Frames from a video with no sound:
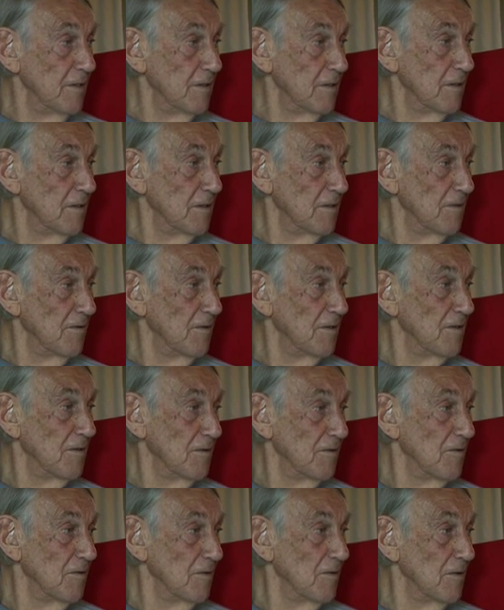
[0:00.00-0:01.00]
Well, the French
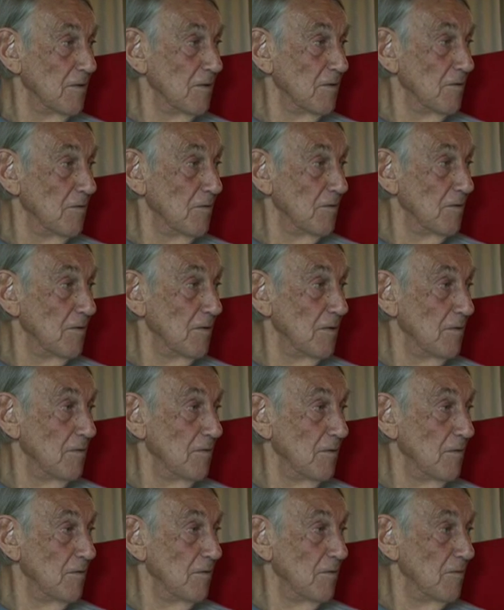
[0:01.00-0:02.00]
have always been very
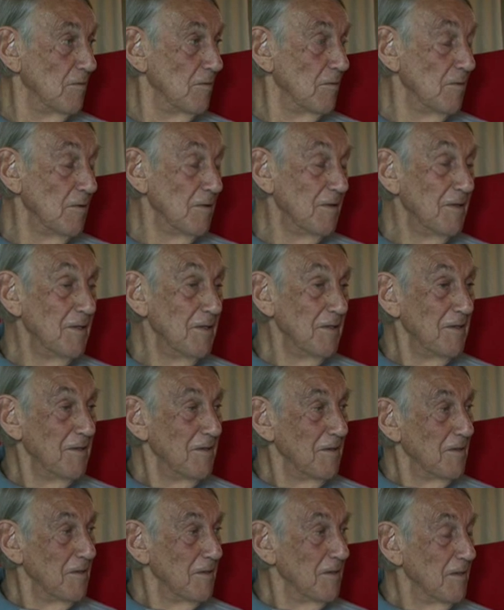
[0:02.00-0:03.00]
bad at publishing their
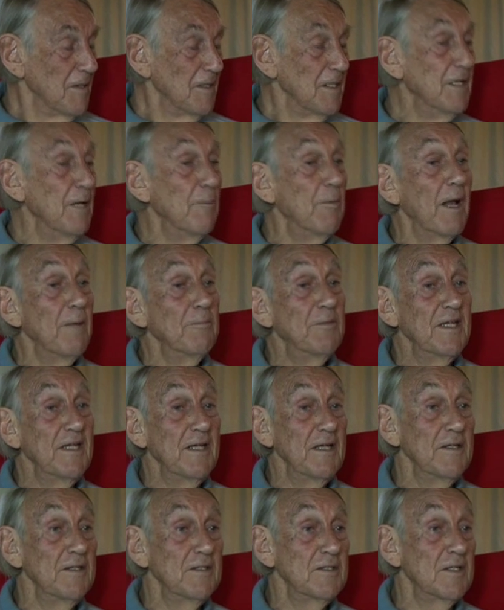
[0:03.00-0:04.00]
statistics. Yeah, but I'm
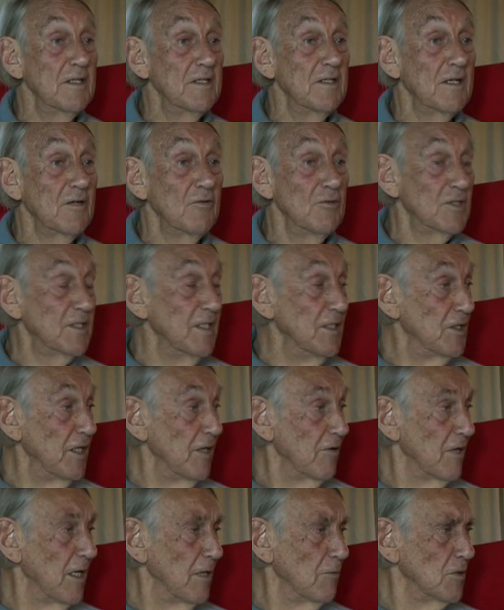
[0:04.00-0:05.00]
thinking it's the Conseil
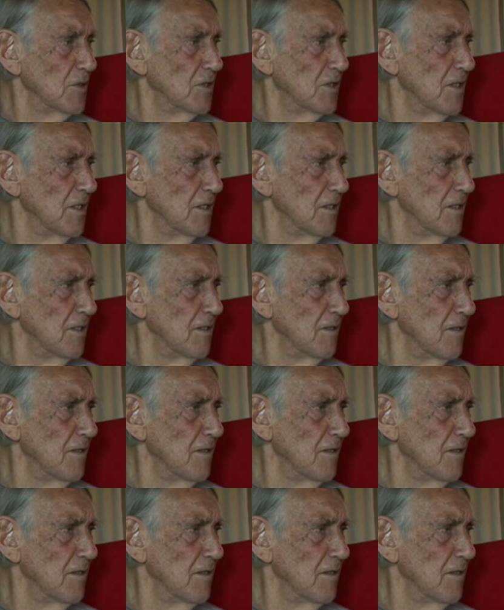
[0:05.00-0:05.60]
Général, what's the